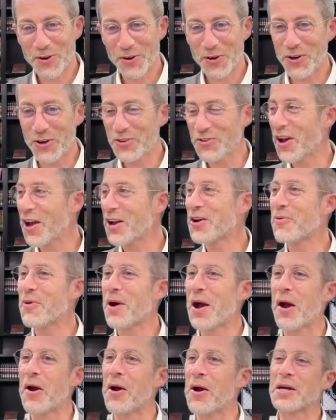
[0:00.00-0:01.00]
Good
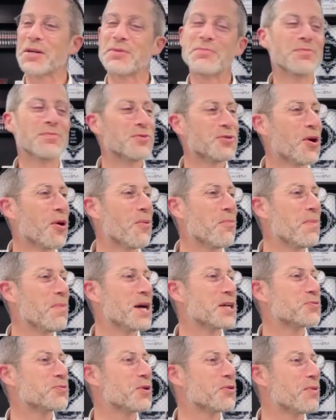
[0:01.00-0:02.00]
takeaway, Eric. Don't
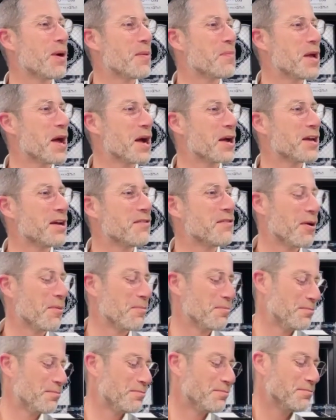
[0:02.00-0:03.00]
mess with Rabbi Akiva.
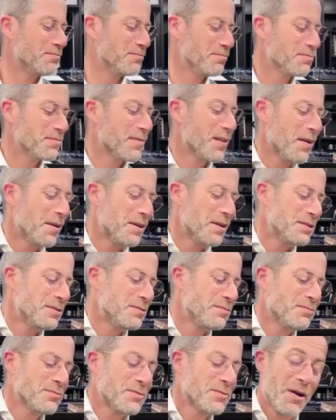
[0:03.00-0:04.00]

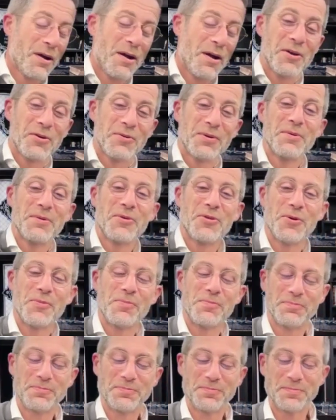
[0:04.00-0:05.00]
I agree with you.